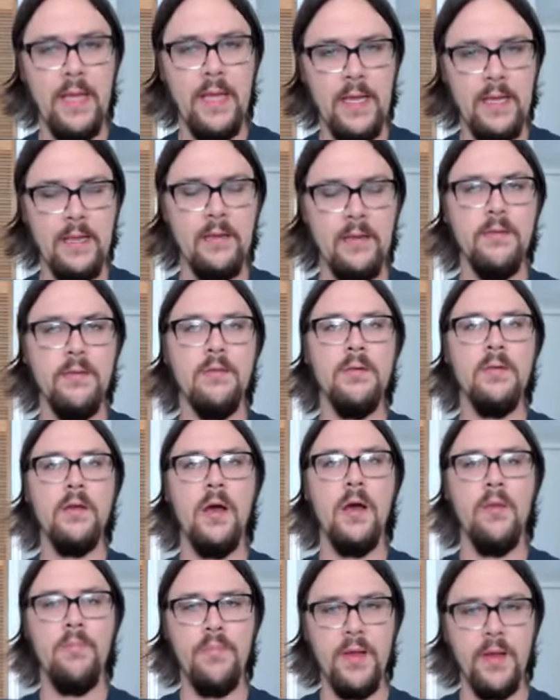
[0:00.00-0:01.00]
in
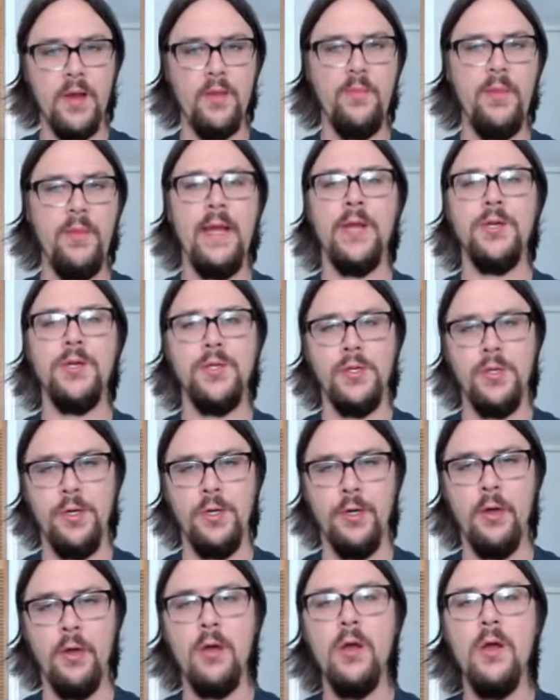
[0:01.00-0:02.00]
a bigger
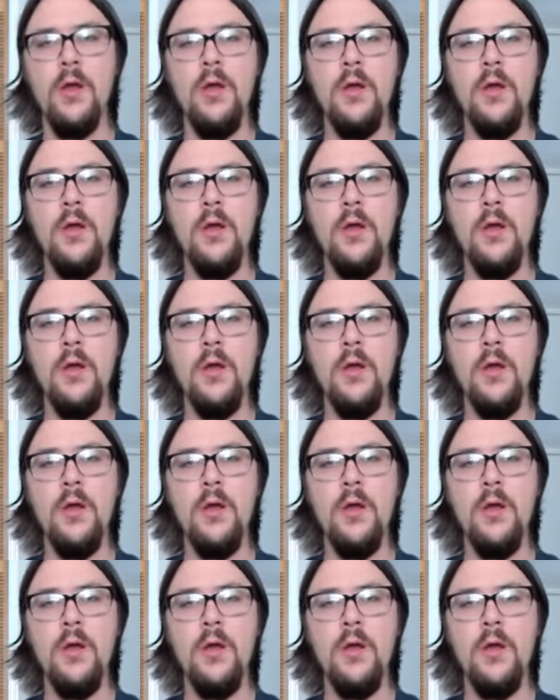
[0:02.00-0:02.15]
picture